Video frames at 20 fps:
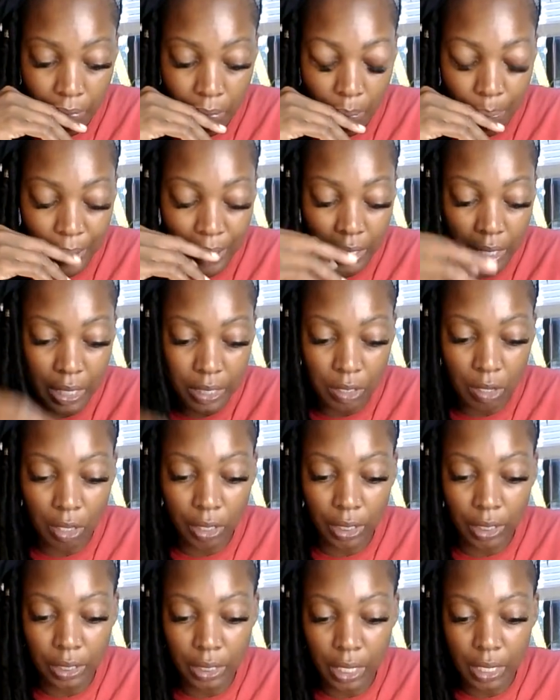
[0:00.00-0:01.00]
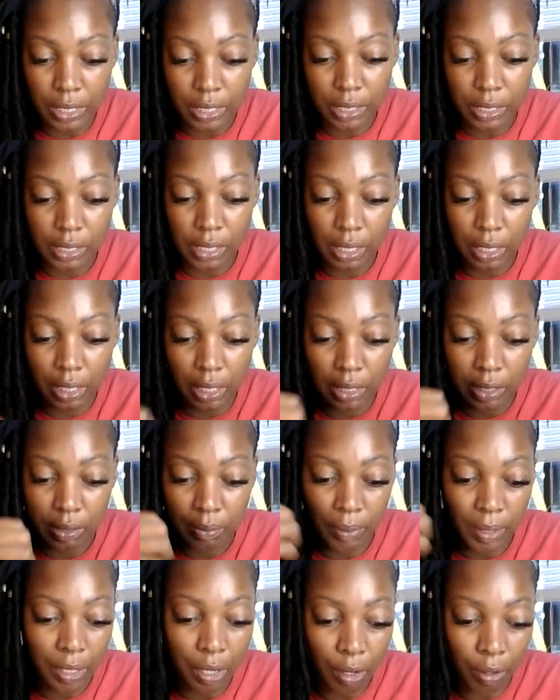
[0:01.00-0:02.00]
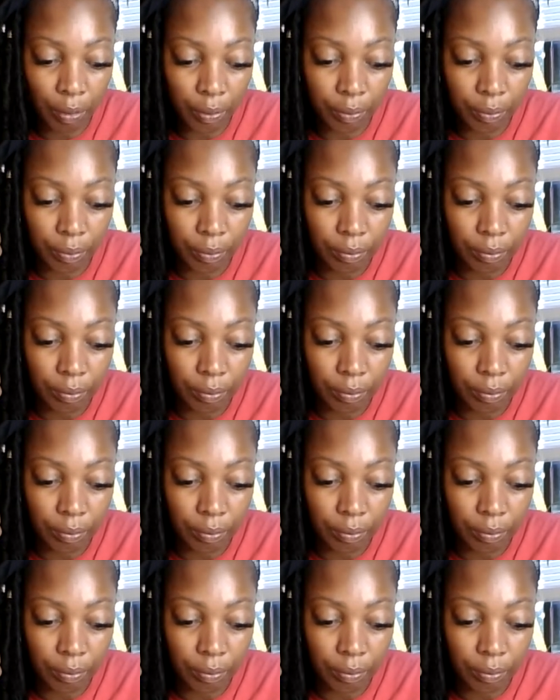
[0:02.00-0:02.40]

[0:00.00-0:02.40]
because all it does is it gets me hurt.